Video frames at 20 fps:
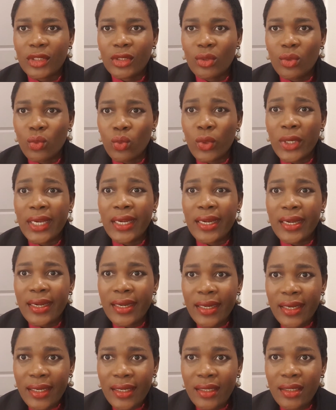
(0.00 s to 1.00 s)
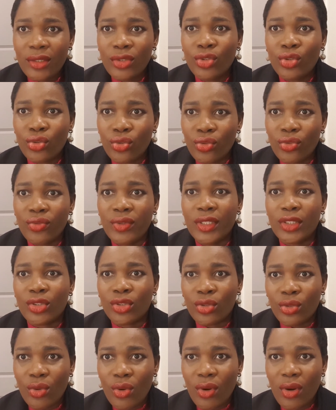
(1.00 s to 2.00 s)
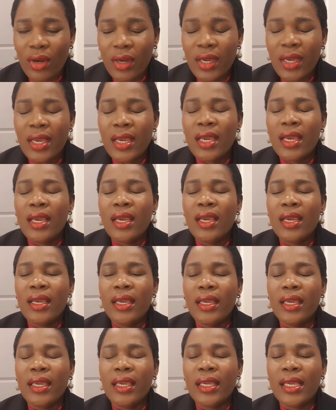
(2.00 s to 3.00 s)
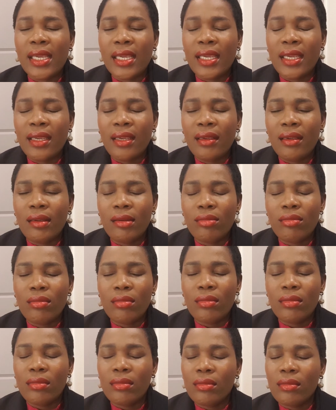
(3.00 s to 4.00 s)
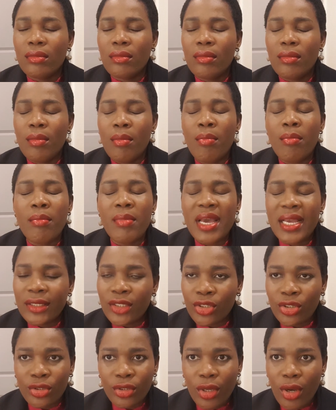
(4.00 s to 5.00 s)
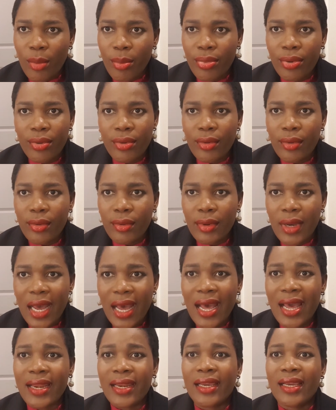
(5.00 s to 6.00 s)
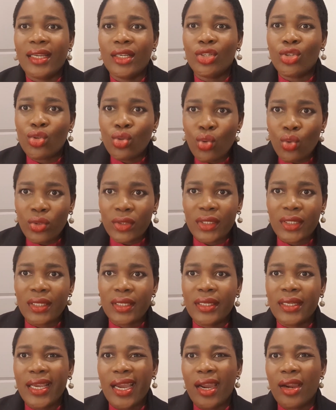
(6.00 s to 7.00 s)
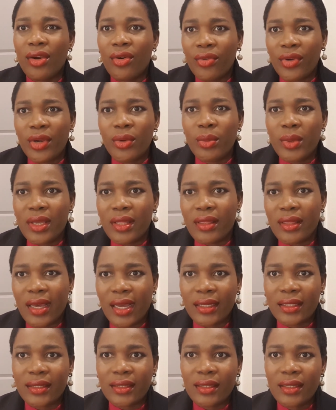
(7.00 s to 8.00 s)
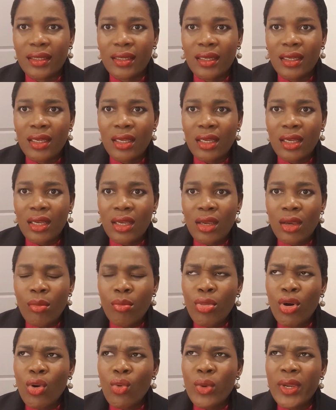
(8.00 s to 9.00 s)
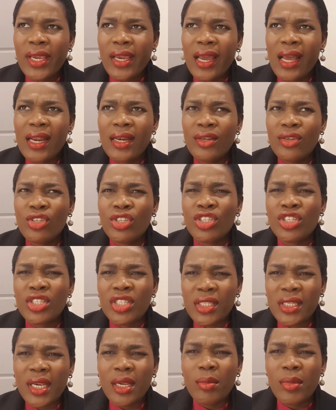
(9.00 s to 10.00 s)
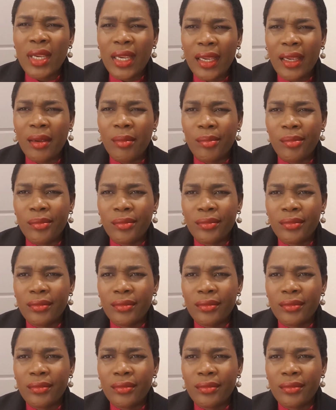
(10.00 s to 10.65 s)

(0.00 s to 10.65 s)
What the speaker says: We need to restore. He messed up, and I totally agree with that. But we can't shame him.